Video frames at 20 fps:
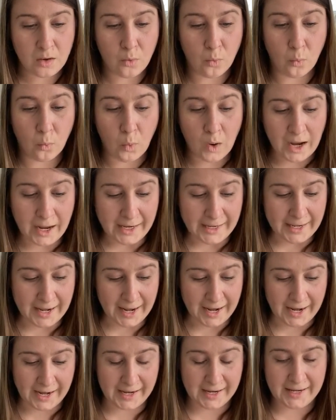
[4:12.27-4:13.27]

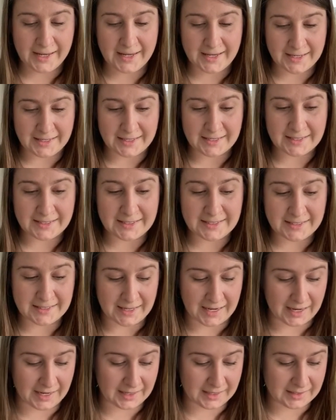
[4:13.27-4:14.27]

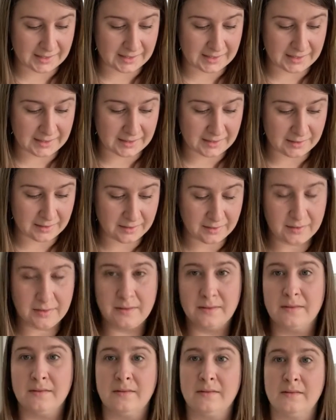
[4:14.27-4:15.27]
186.
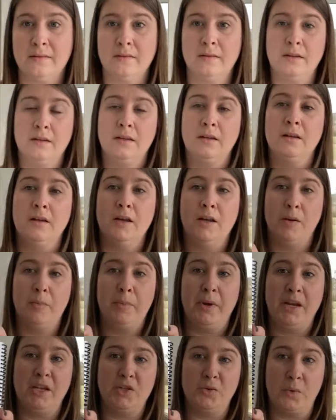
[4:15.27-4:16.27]

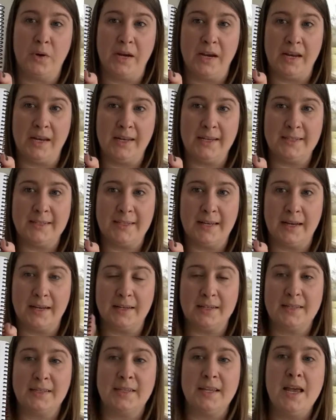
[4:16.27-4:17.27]
Page
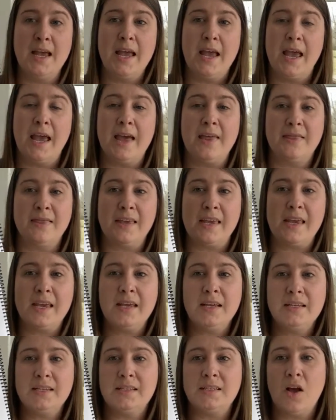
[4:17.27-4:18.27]
186. And
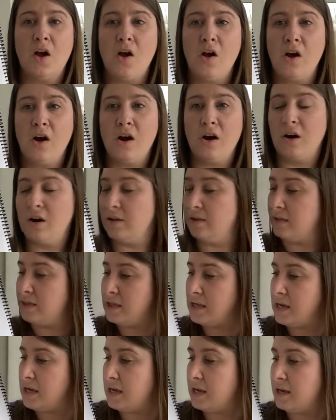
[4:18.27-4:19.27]
these are
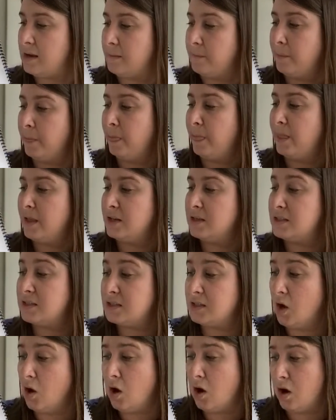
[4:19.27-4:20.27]
the
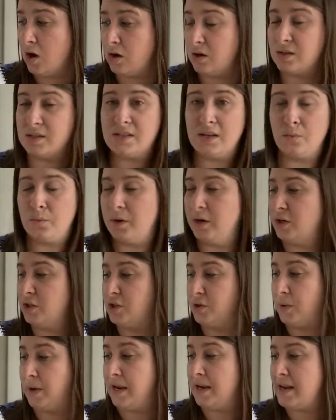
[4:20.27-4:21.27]
songs that we're
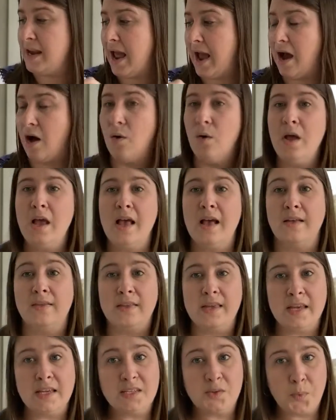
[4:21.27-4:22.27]
doing. Now,
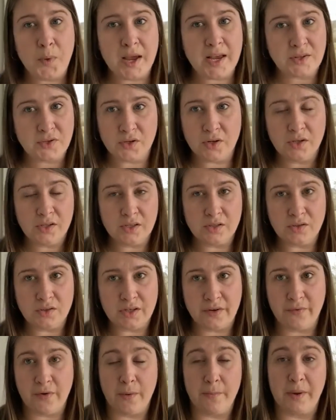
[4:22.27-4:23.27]
these weeks are a little
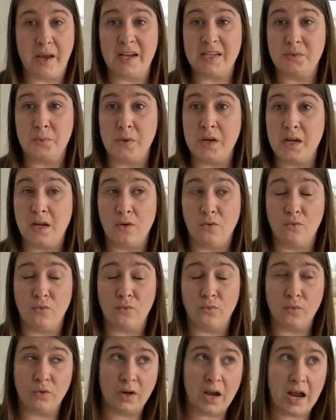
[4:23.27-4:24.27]
different because we
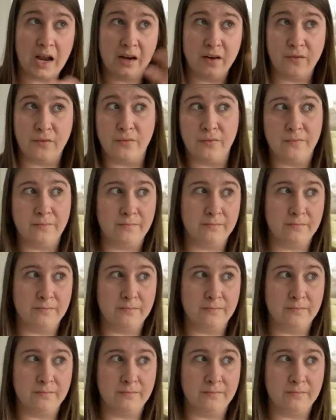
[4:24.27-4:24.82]
kind of